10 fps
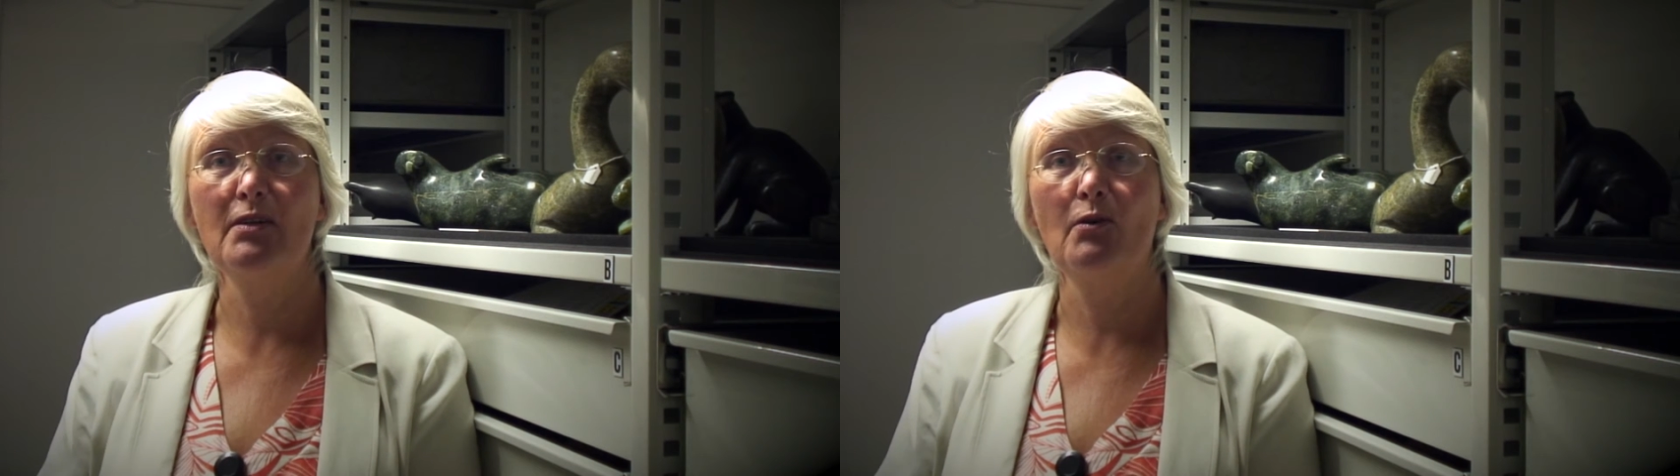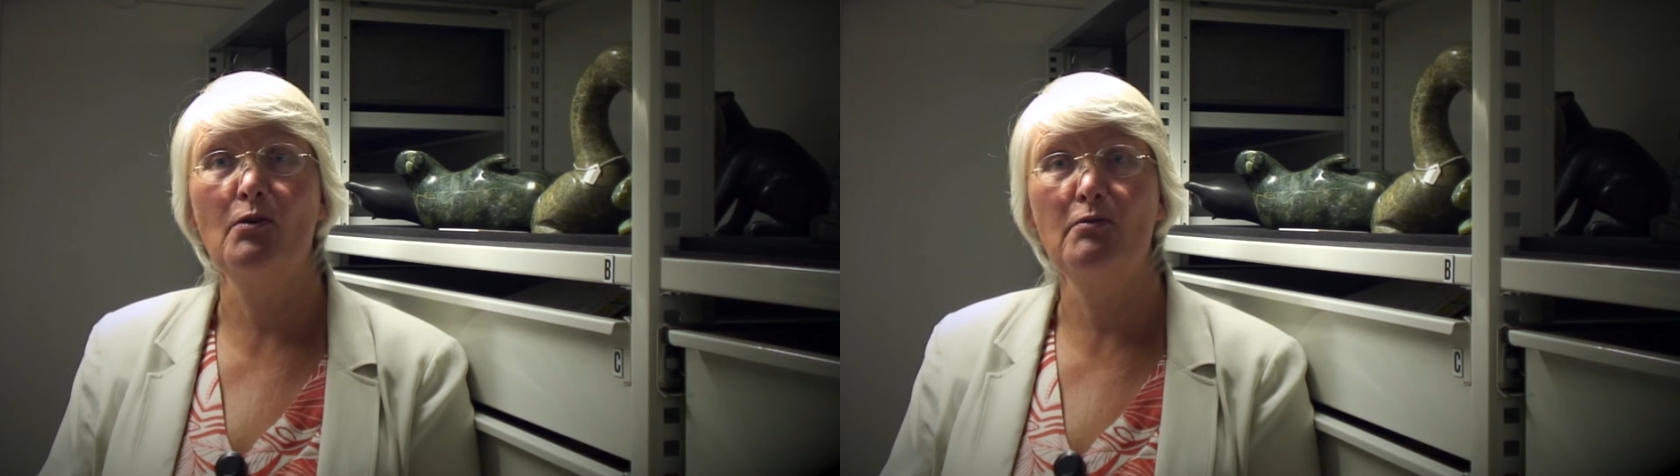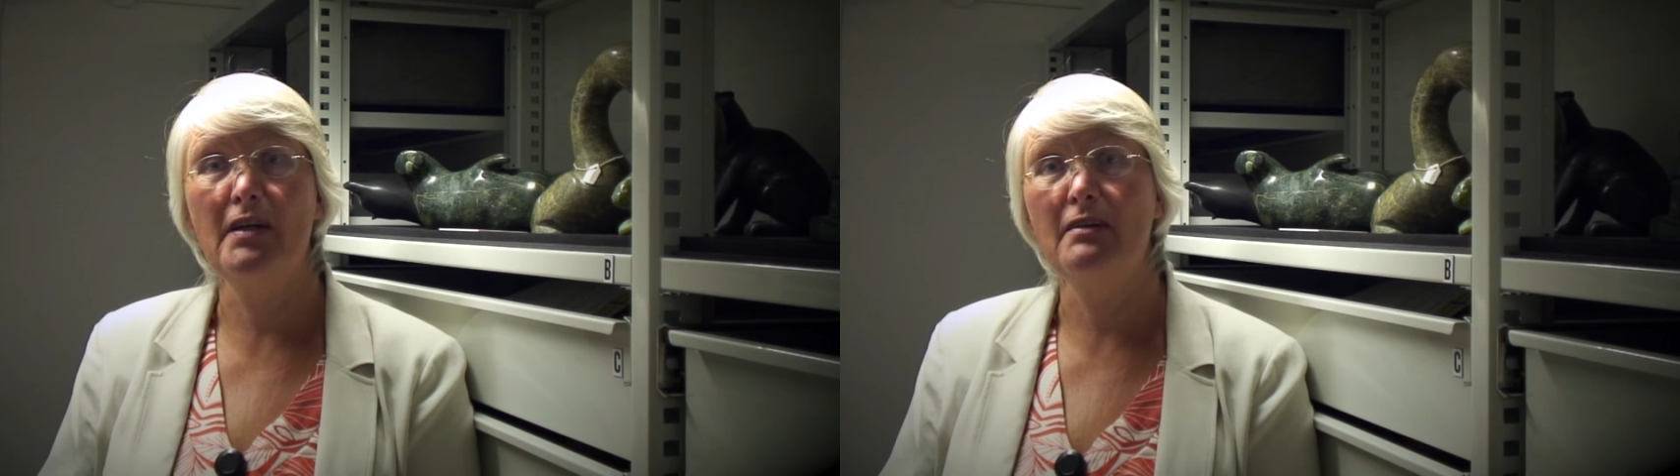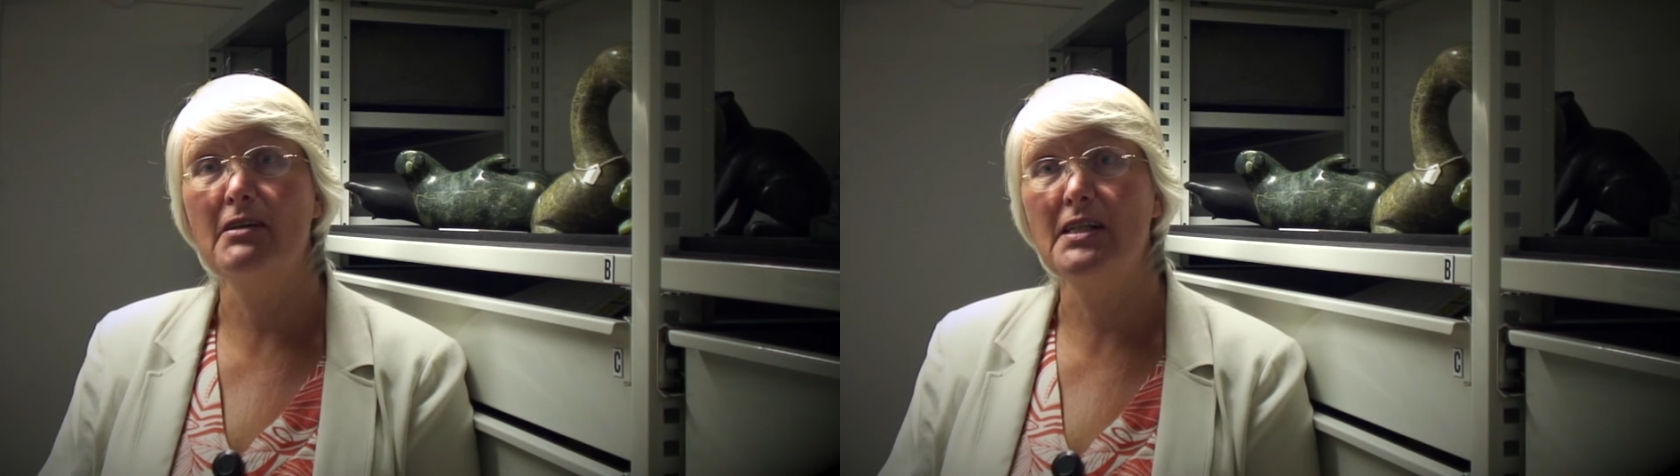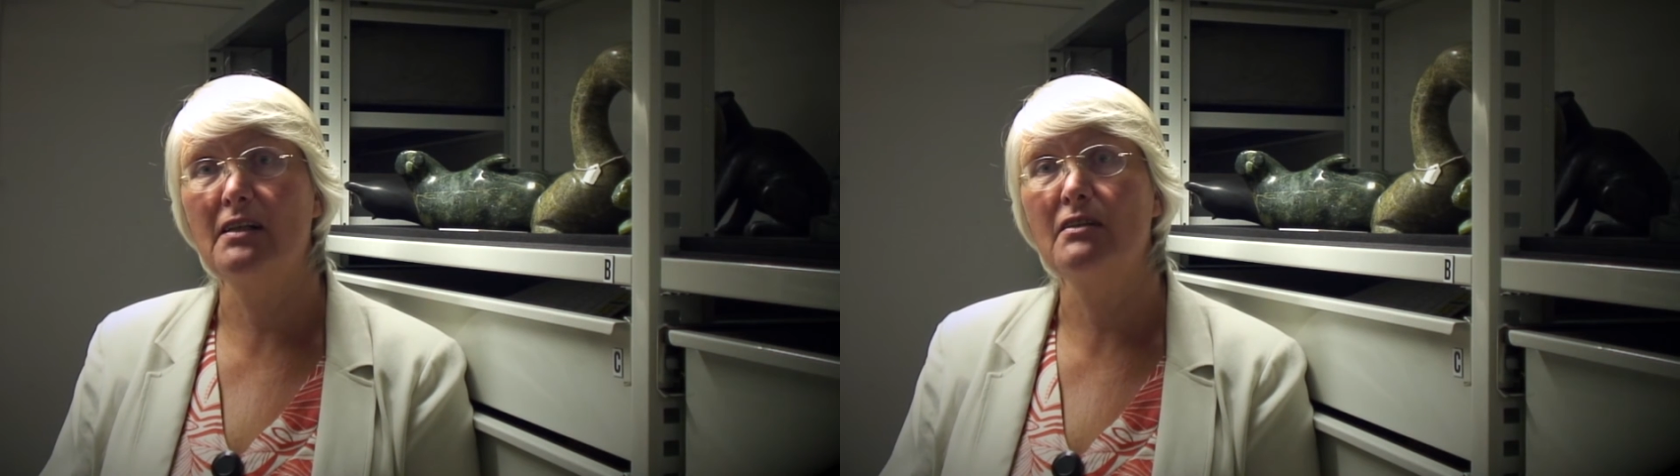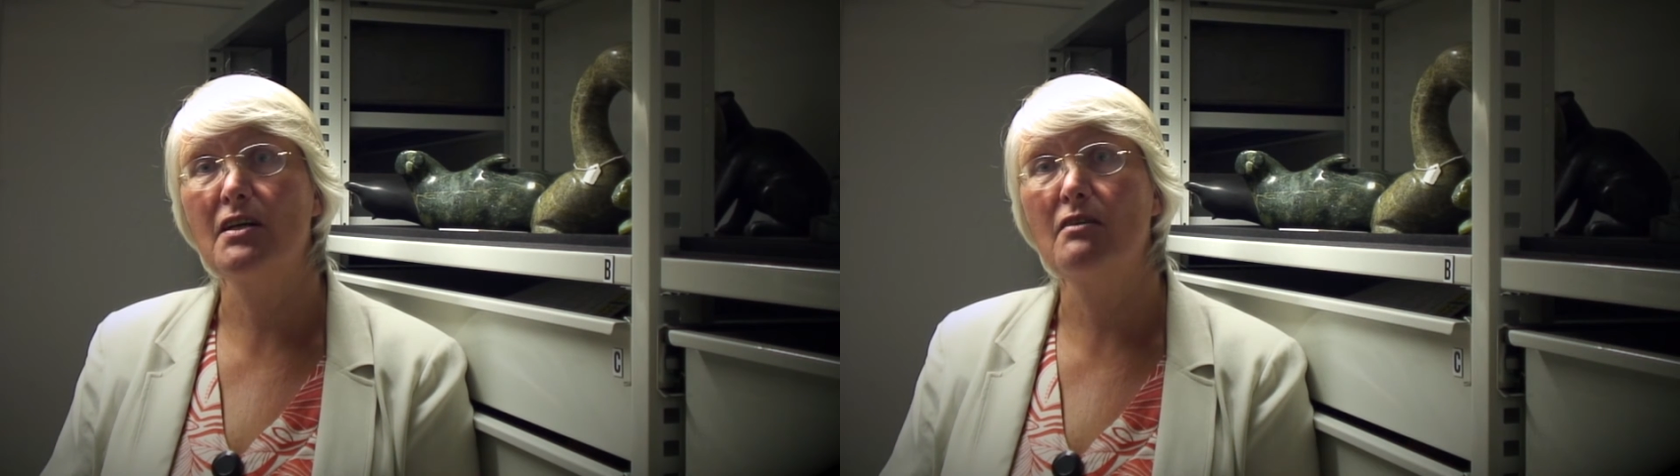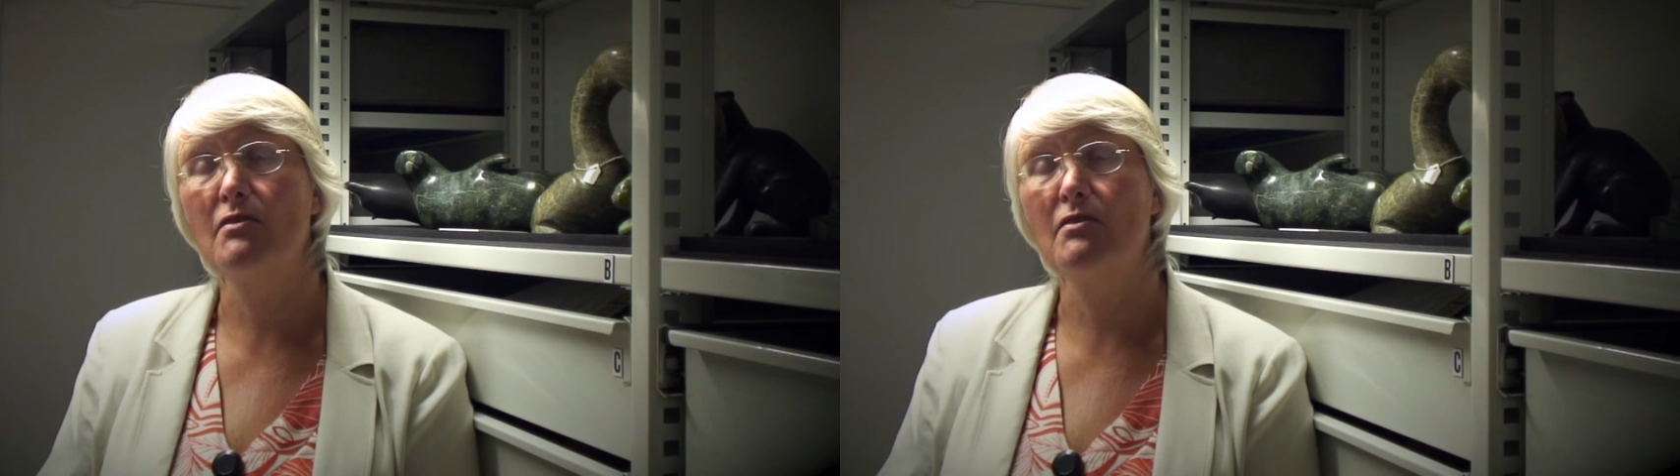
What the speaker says: of Inuit art over